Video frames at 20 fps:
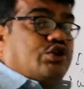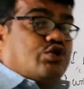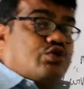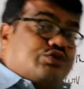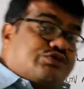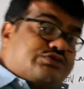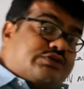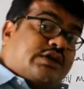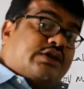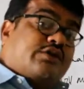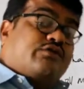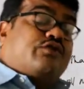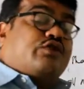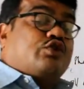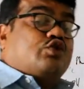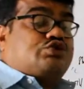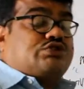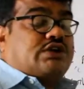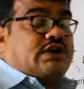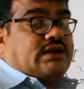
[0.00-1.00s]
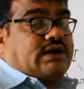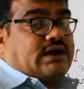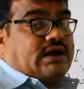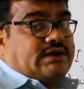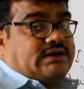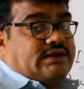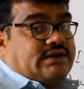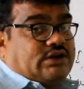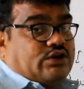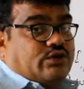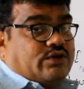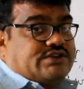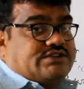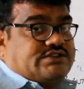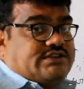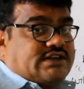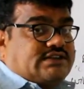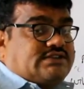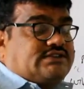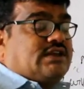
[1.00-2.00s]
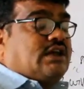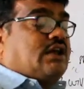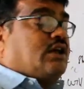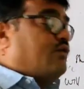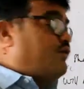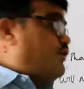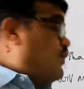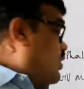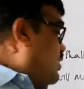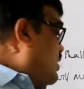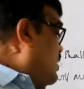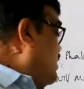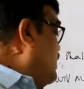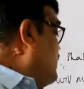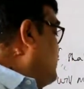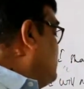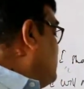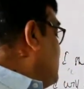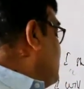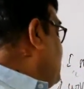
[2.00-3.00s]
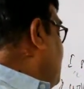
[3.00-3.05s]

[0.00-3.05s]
use future continuous tense. for the